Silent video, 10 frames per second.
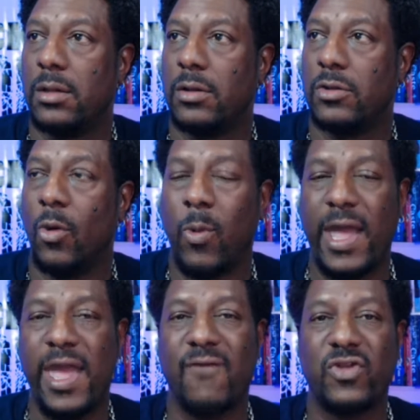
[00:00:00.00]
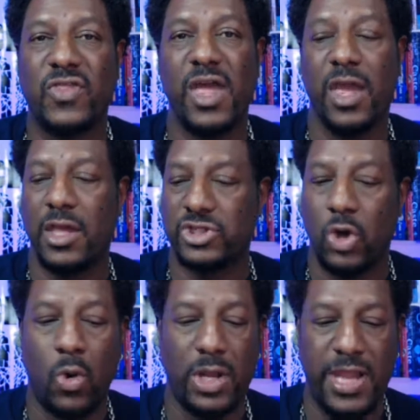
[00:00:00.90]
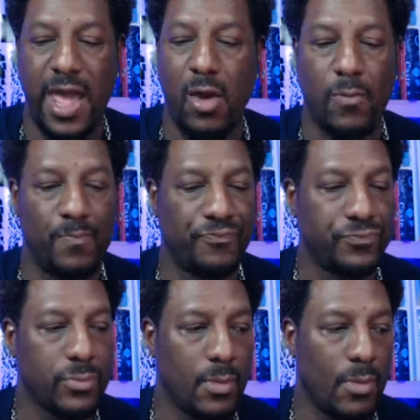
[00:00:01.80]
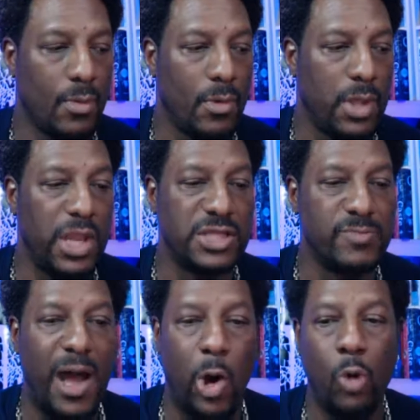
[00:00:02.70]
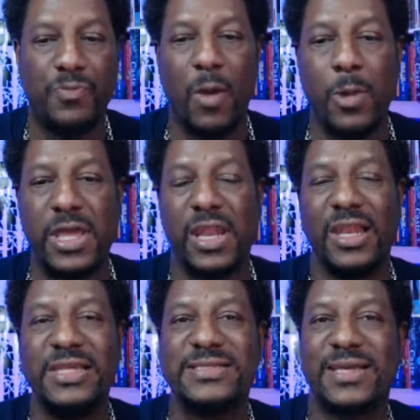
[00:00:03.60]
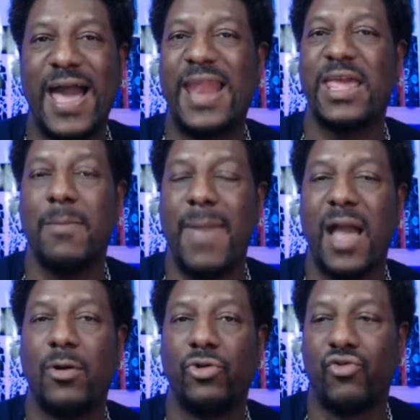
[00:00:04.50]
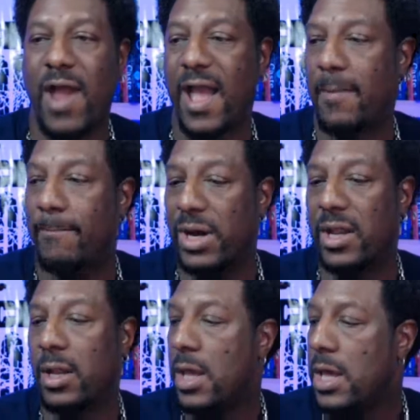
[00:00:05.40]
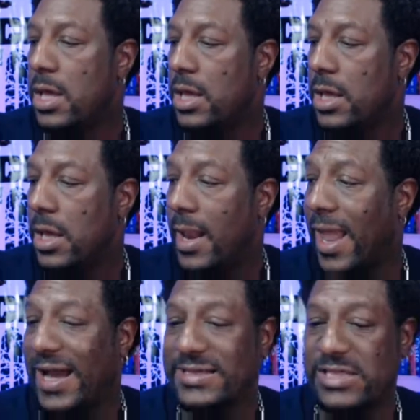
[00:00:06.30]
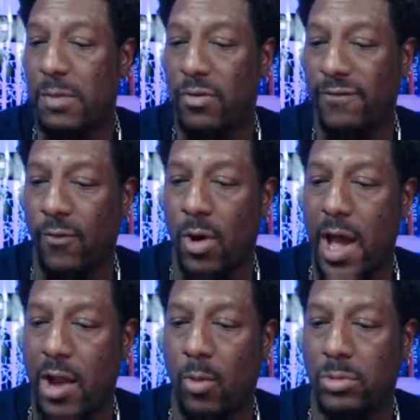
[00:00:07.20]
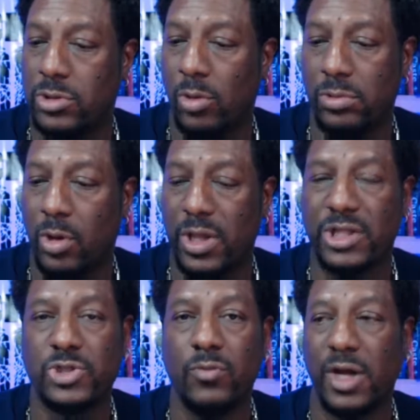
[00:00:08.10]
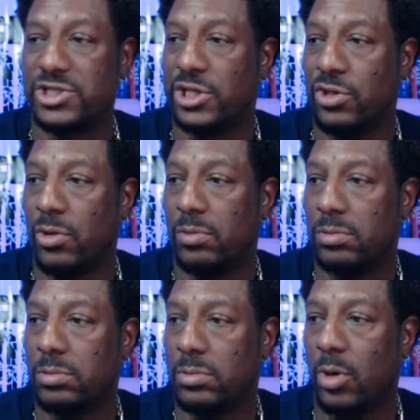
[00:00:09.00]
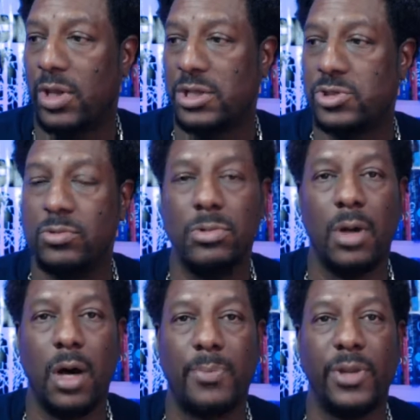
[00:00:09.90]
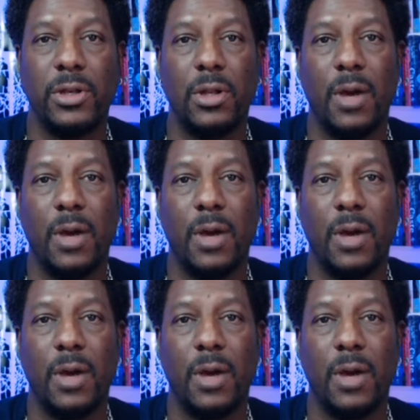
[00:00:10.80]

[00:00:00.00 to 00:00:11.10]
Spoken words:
the way everything is going now, it is my hope that we can at least kind of get back on track. But like I said before, I don't get too much in your, don't get too up in